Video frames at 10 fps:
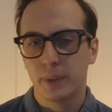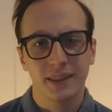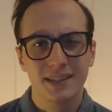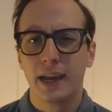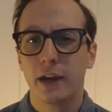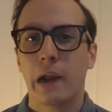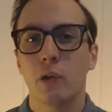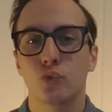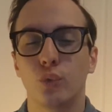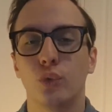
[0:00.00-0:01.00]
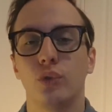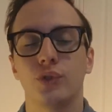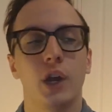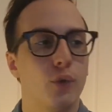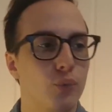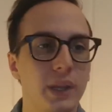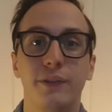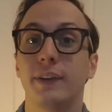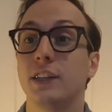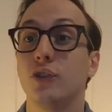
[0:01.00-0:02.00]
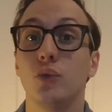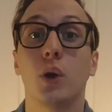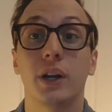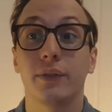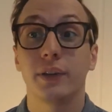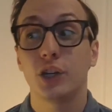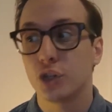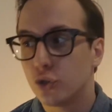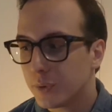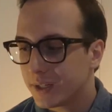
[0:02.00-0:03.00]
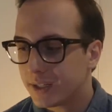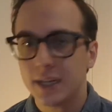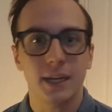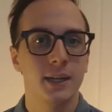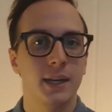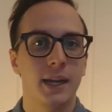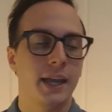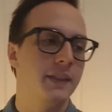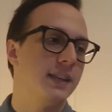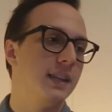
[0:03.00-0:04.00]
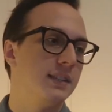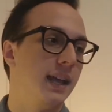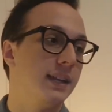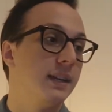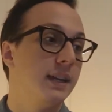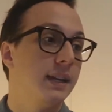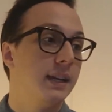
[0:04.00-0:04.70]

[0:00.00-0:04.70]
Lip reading: but The Cider House Rules really fits into our definition to a T, in the sense that